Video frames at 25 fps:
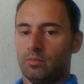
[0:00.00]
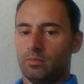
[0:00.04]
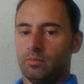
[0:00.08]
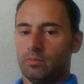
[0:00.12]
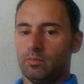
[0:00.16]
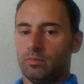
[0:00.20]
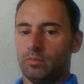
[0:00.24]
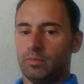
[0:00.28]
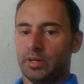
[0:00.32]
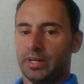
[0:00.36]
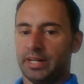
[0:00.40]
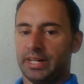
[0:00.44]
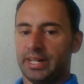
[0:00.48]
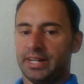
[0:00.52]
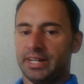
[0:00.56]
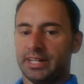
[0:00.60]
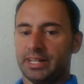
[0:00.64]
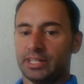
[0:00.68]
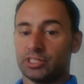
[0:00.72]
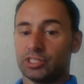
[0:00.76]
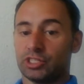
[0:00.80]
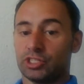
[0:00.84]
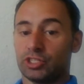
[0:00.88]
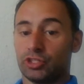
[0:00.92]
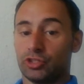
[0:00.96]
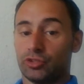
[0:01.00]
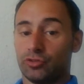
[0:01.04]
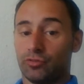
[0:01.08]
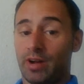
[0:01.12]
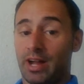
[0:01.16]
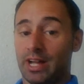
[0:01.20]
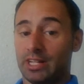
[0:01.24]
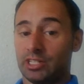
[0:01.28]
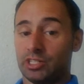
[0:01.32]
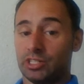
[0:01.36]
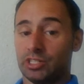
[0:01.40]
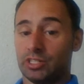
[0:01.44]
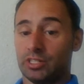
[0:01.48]
we're getting a
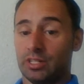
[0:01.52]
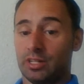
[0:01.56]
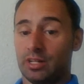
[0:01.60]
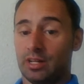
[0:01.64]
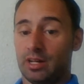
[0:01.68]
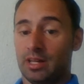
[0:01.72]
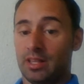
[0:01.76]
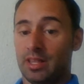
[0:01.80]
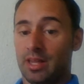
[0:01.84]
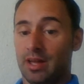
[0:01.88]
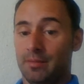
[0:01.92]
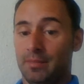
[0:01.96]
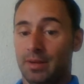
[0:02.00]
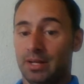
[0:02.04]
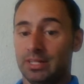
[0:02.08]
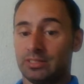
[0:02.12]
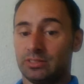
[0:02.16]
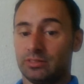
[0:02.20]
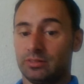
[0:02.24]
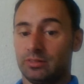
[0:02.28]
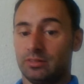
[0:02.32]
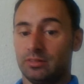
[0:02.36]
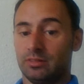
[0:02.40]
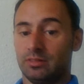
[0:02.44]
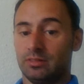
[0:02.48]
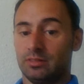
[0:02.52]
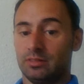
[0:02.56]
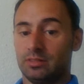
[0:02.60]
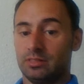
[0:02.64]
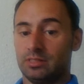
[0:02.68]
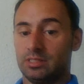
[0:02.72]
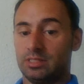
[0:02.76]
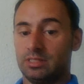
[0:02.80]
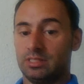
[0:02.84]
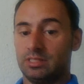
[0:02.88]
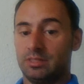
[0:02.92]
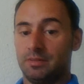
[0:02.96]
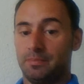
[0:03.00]
stretch of that muscle,
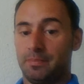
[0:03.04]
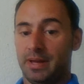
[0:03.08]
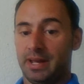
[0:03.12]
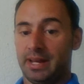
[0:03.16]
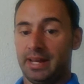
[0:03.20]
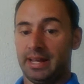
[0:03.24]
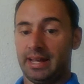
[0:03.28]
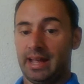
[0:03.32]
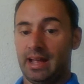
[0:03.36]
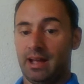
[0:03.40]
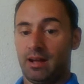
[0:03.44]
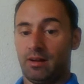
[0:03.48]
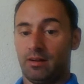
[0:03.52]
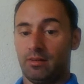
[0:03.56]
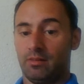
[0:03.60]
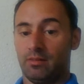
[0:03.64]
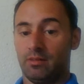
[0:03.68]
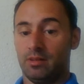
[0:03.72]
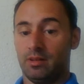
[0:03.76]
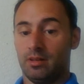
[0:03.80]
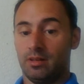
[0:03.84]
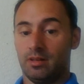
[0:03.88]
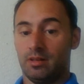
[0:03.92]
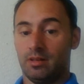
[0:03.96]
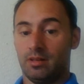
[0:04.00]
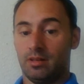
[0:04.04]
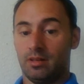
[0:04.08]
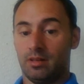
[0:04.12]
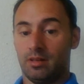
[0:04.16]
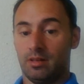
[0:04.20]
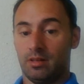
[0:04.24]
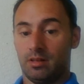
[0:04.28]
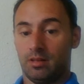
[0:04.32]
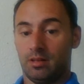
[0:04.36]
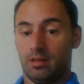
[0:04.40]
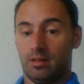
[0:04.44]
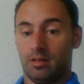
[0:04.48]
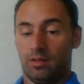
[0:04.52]
depending how
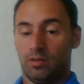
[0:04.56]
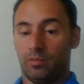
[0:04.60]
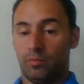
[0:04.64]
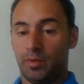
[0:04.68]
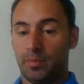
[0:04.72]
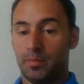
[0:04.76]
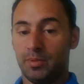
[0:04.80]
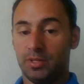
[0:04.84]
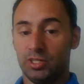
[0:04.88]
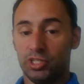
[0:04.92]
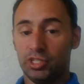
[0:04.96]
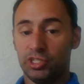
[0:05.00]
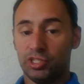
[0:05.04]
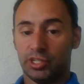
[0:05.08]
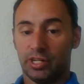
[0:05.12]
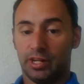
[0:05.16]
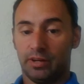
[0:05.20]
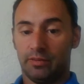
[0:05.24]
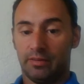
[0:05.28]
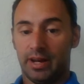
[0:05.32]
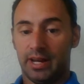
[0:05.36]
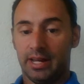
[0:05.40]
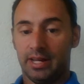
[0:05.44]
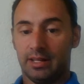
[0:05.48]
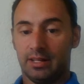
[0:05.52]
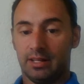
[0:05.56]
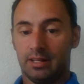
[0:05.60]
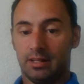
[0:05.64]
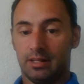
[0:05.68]
we position it, right?